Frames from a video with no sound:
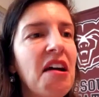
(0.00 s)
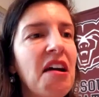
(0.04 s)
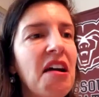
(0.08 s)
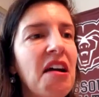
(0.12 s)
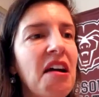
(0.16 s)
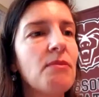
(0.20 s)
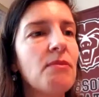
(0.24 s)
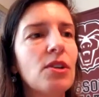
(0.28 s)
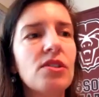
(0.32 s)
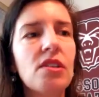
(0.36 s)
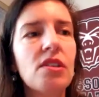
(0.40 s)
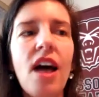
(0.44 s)

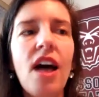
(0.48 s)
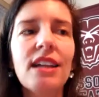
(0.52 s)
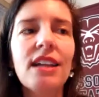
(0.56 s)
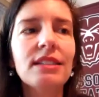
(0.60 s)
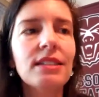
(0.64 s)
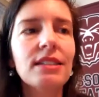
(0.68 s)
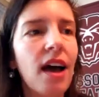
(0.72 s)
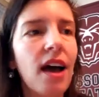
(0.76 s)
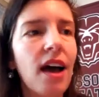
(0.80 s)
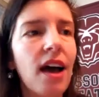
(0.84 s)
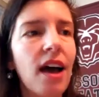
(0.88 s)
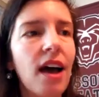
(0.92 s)
There's a lot of
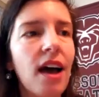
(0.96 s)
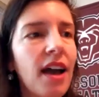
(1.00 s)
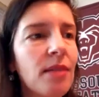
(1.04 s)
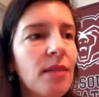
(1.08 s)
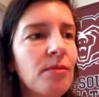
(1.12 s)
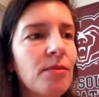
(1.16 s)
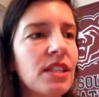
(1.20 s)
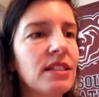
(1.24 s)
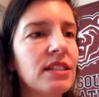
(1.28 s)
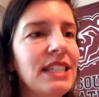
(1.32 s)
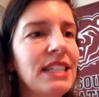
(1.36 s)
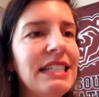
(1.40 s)

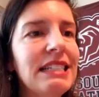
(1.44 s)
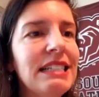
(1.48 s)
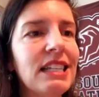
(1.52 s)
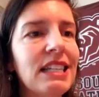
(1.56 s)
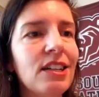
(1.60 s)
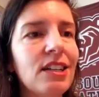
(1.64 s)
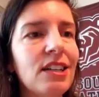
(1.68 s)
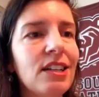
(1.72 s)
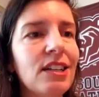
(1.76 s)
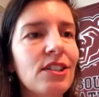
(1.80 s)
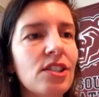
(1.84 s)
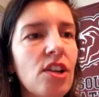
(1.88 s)
times and
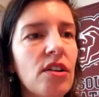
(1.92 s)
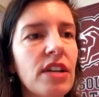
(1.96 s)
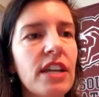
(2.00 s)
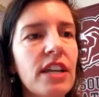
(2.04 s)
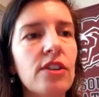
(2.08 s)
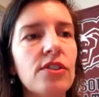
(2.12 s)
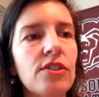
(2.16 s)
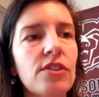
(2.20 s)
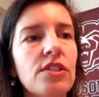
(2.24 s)
details on here,